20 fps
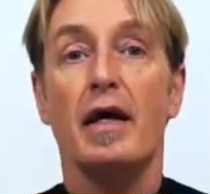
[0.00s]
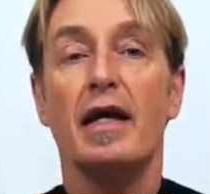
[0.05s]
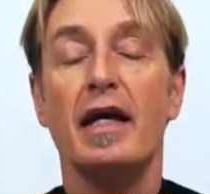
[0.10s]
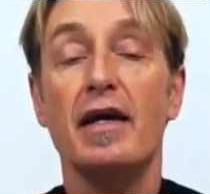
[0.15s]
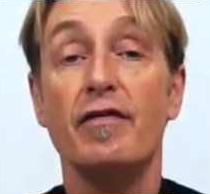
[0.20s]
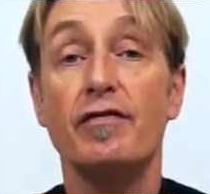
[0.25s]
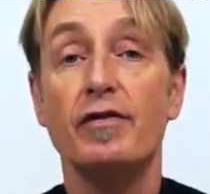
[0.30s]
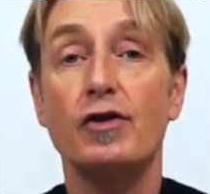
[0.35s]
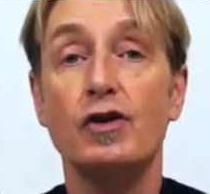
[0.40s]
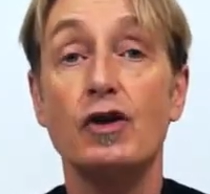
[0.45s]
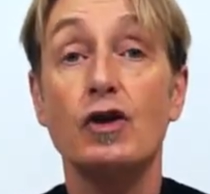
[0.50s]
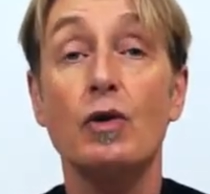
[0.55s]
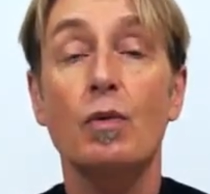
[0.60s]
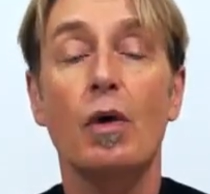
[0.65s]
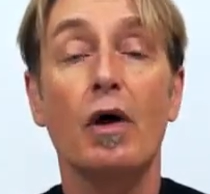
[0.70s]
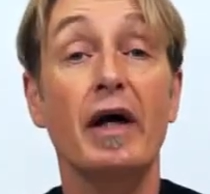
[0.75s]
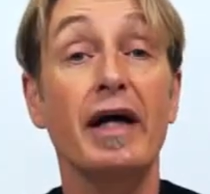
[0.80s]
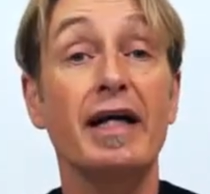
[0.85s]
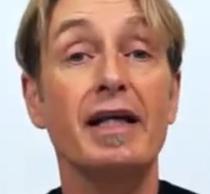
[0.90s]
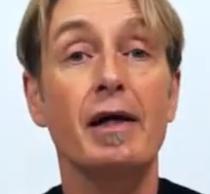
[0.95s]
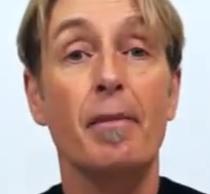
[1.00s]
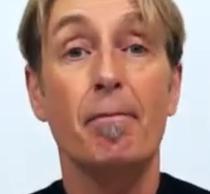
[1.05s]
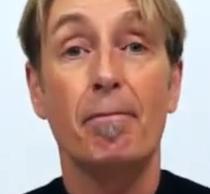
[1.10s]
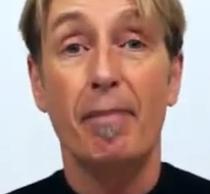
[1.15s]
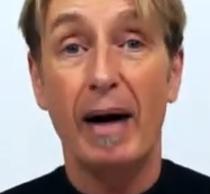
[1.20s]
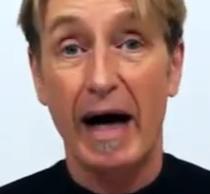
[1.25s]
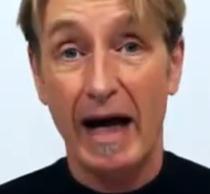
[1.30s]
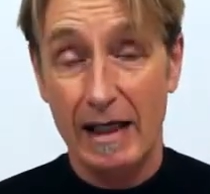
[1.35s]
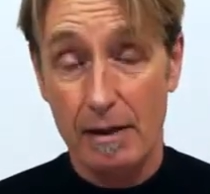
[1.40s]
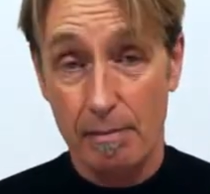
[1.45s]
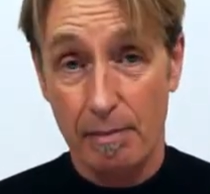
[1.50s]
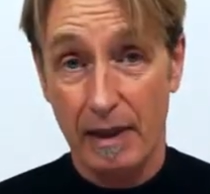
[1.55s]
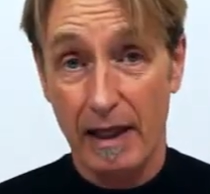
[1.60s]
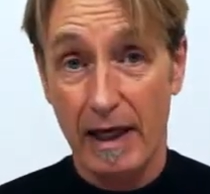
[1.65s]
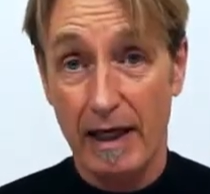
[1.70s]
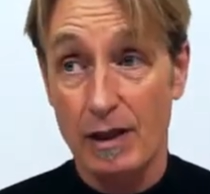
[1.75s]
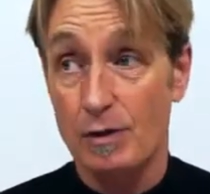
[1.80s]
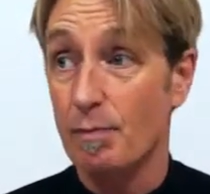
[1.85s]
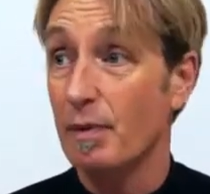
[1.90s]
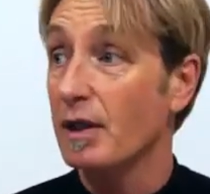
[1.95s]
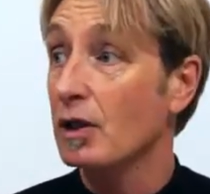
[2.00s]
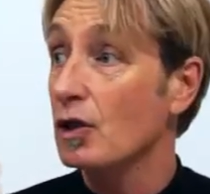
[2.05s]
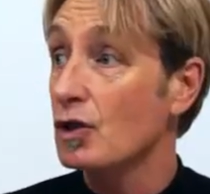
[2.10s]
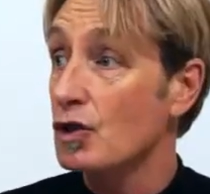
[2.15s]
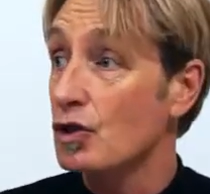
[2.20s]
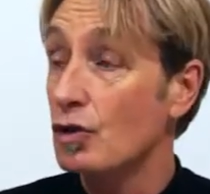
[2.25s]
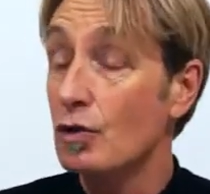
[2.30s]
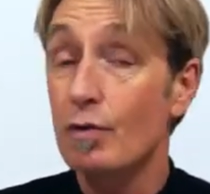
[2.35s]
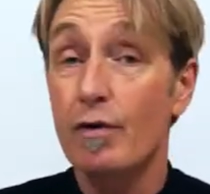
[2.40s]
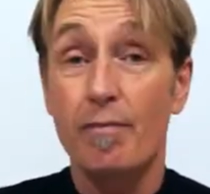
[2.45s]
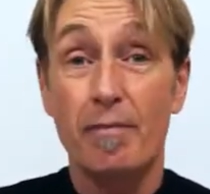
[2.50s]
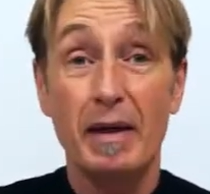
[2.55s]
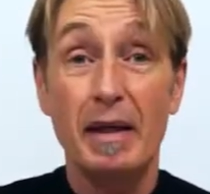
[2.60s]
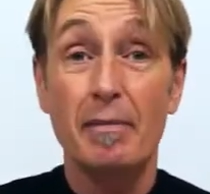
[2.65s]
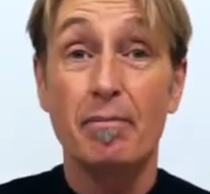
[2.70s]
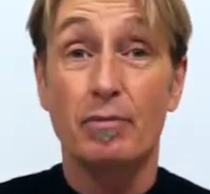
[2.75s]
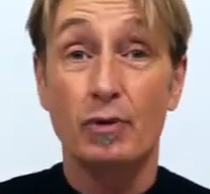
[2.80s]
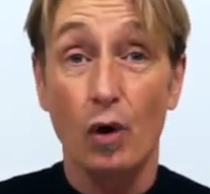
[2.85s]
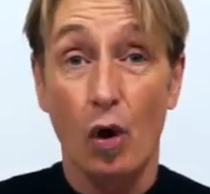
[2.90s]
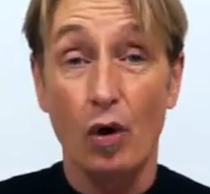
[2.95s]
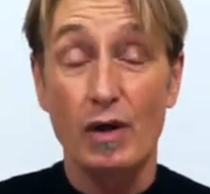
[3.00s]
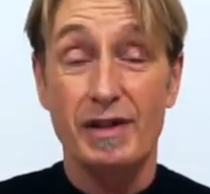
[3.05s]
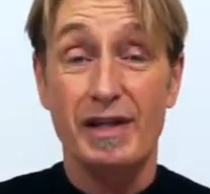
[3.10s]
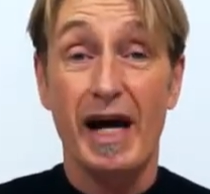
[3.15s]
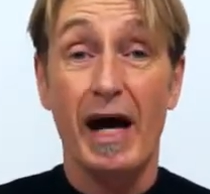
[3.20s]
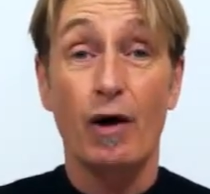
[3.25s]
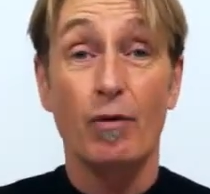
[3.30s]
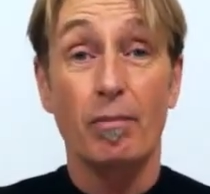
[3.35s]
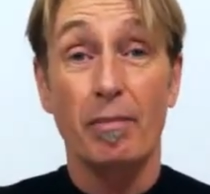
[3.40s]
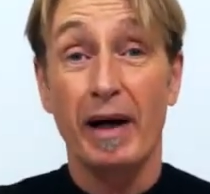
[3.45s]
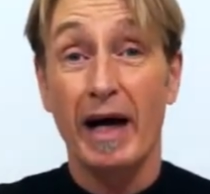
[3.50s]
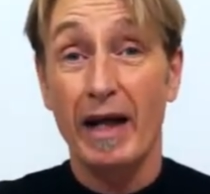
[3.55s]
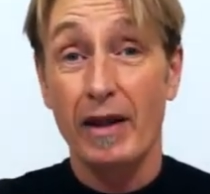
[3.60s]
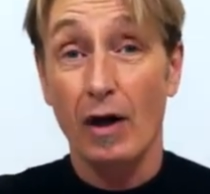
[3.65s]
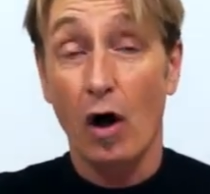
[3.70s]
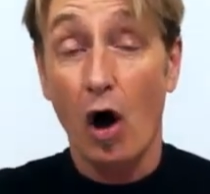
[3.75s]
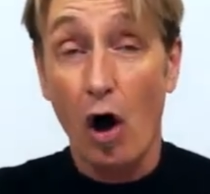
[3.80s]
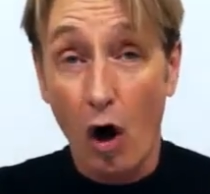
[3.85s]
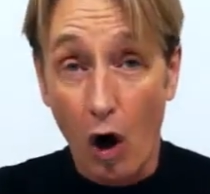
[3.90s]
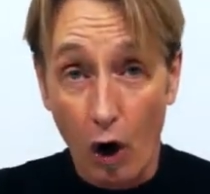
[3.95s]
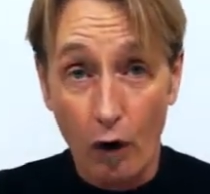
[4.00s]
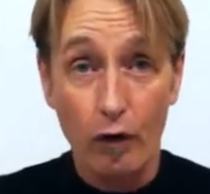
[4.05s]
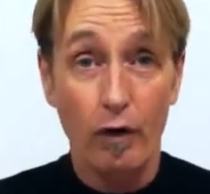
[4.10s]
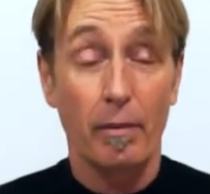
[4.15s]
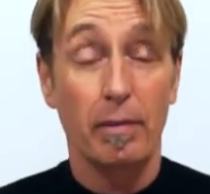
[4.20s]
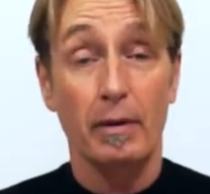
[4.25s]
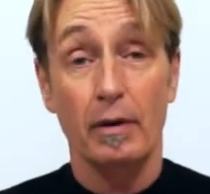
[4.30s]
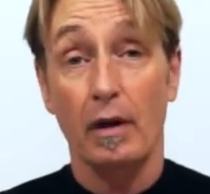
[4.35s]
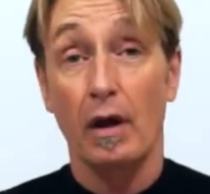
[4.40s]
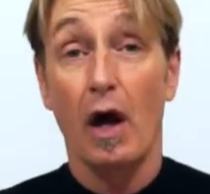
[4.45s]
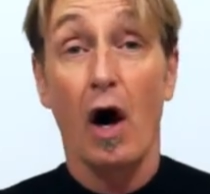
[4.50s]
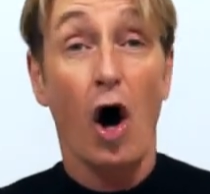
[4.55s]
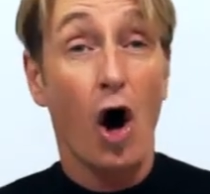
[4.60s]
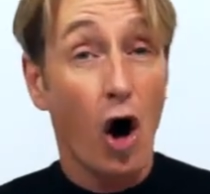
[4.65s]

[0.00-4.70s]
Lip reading: If you are in a bad place because you have been brought down by the horrible,